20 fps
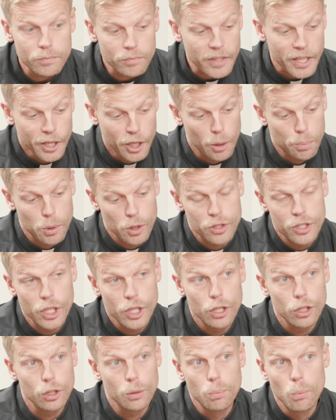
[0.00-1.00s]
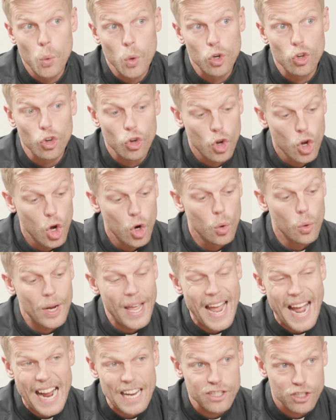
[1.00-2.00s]
and a particular moral code
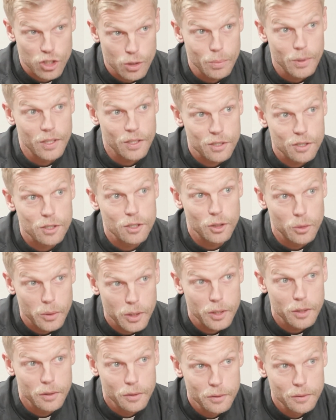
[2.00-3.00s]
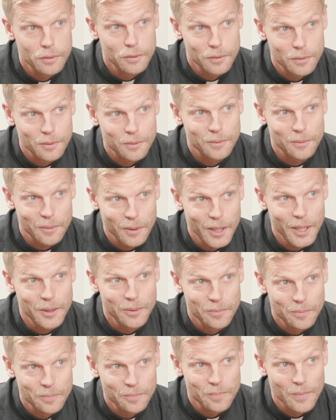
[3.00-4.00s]
has to be excluded, right?
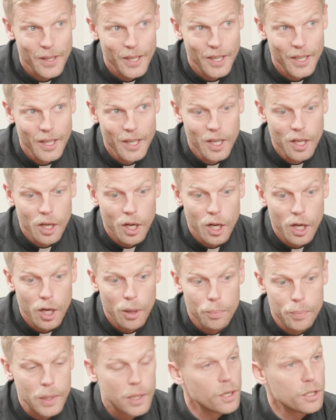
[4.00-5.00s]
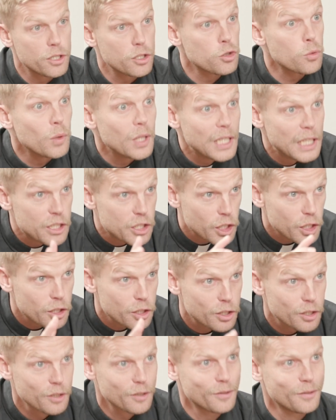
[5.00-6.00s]
Because it's
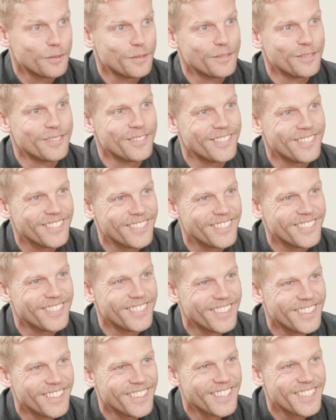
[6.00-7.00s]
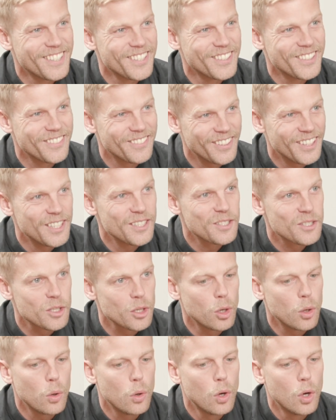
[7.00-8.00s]
religious, right?
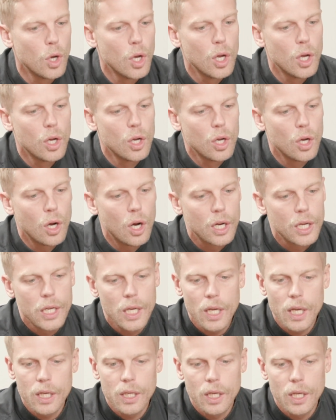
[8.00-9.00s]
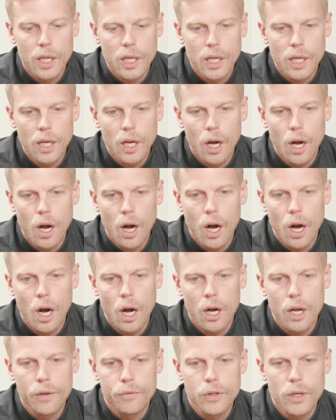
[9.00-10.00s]
So again,
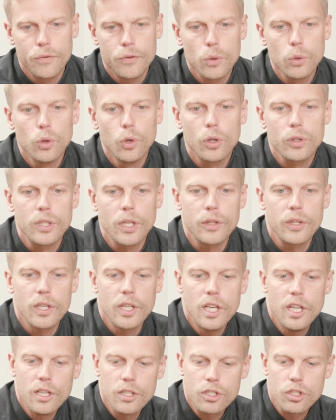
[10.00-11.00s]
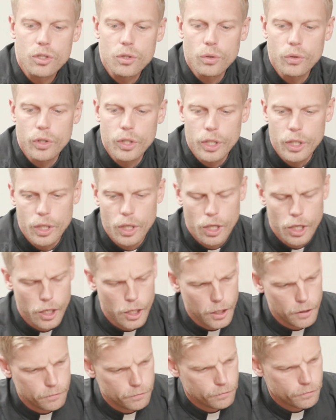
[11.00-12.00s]
if you looked at the history
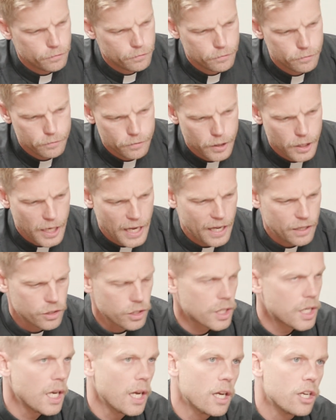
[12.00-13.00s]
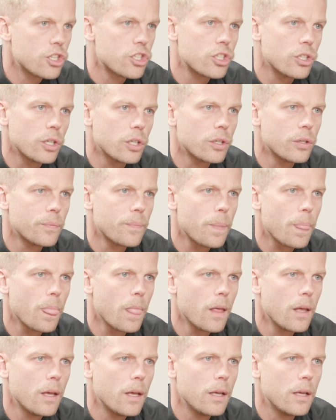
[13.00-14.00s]
of education
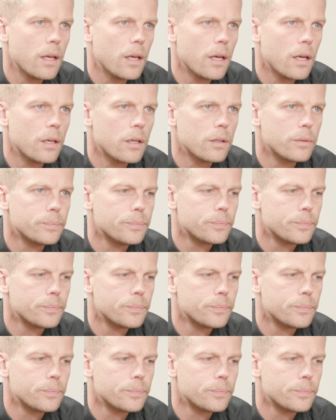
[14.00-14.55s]
in